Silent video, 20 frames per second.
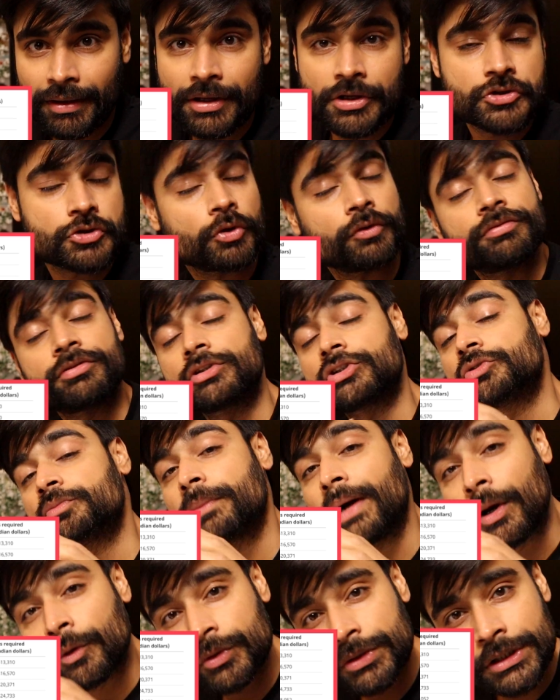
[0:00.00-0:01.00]
So for
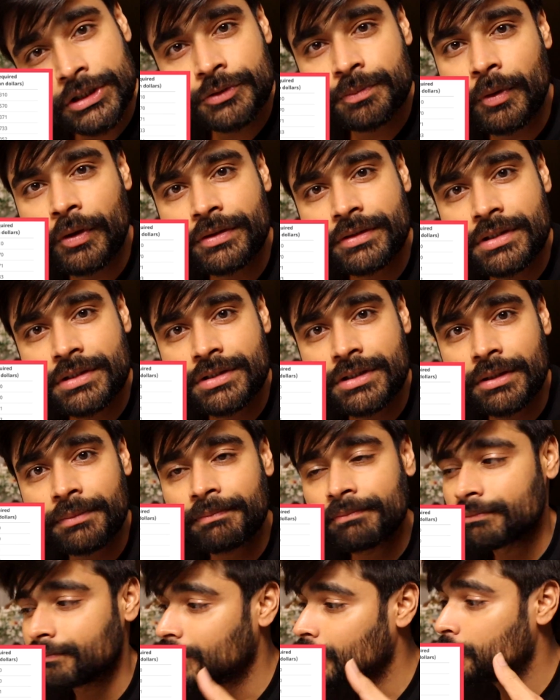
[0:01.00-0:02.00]
spousal
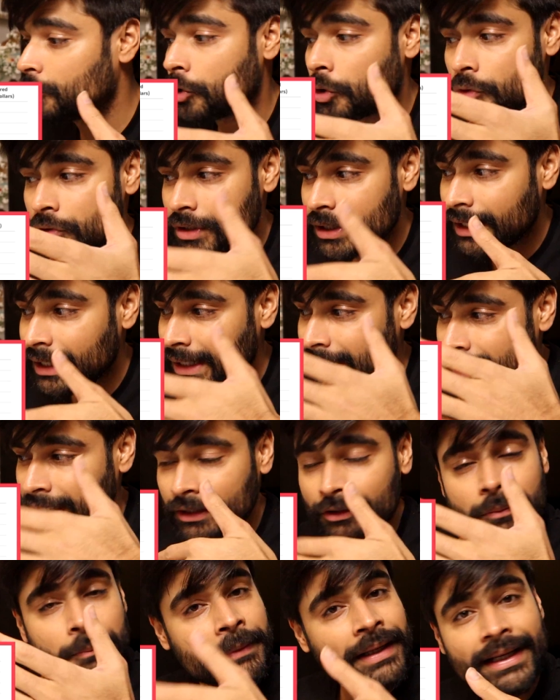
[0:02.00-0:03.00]
sponsorship, you don't really need
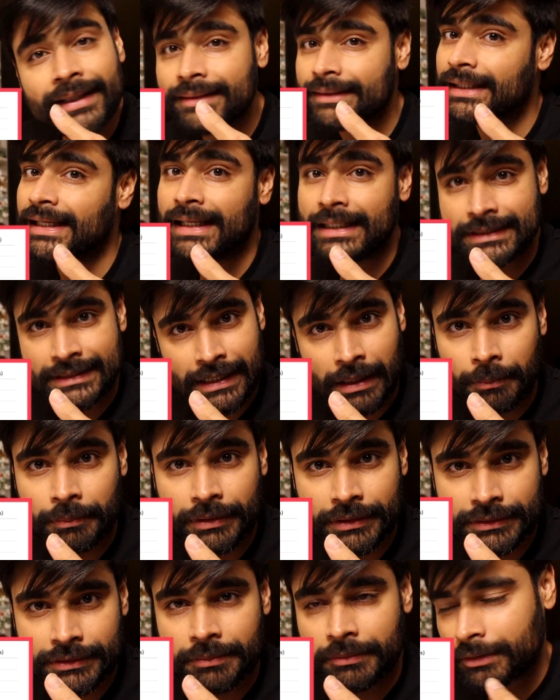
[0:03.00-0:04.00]
to meet these
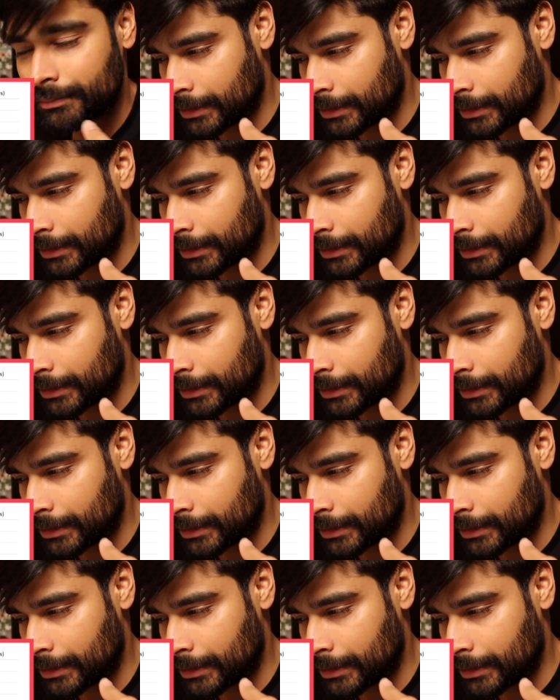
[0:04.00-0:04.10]
numbers.